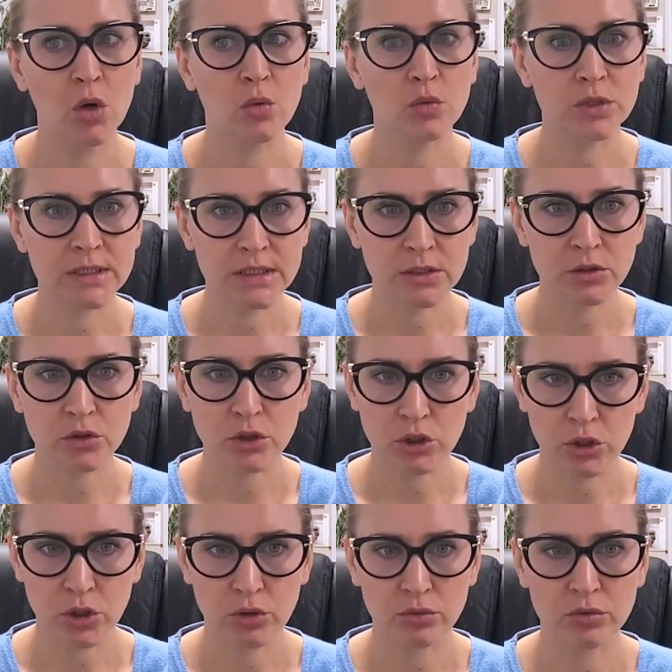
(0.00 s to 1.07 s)
were still
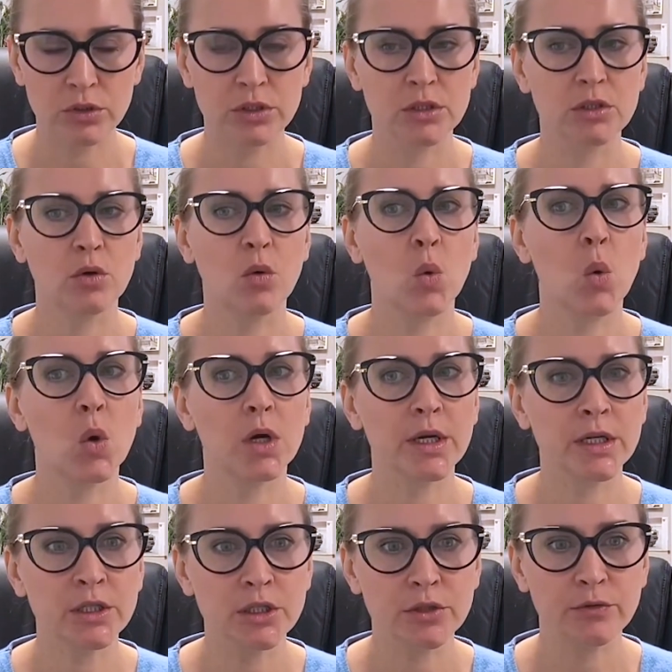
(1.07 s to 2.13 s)
closed or
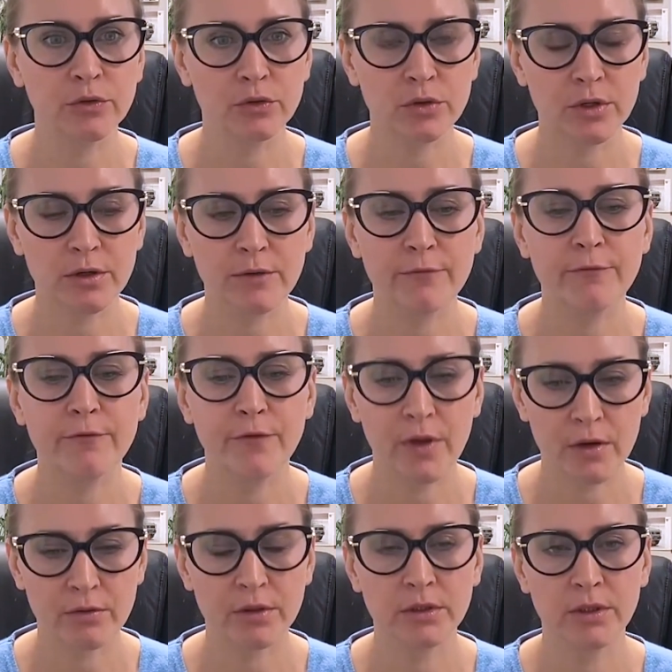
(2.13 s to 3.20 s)
interviewed at a
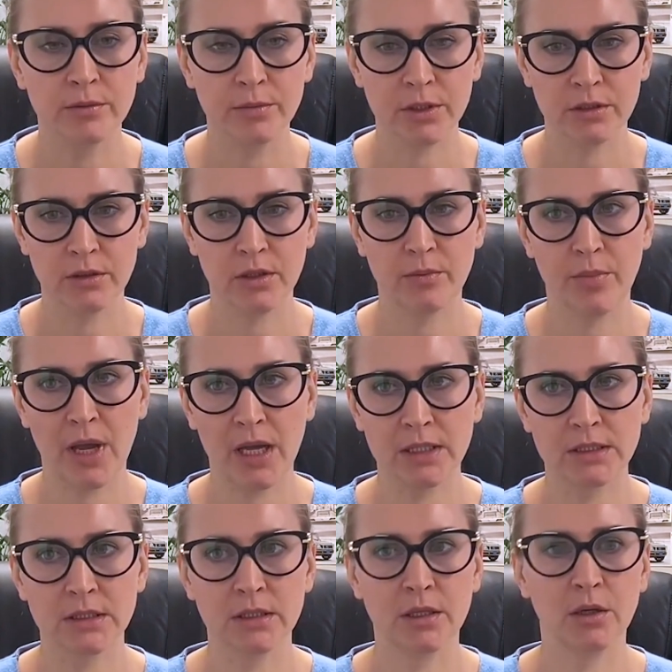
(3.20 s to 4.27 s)
very limited
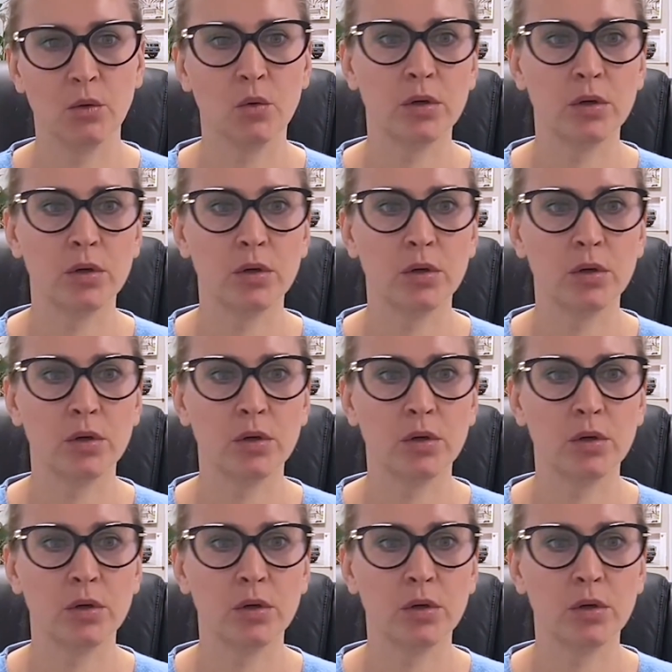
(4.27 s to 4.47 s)
capacity,